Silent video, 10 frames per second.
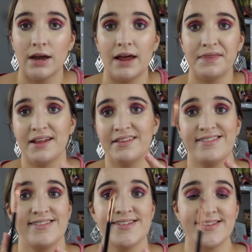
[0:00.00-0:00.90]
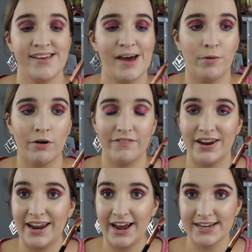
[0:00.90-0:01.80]
and then tap off
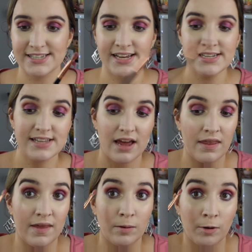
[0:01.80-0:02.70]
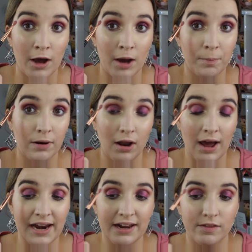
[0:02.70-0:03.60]
any excess and then
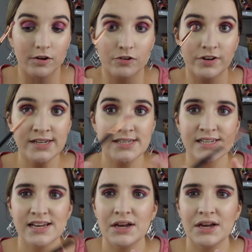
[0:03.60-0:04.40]
apply it in the crease.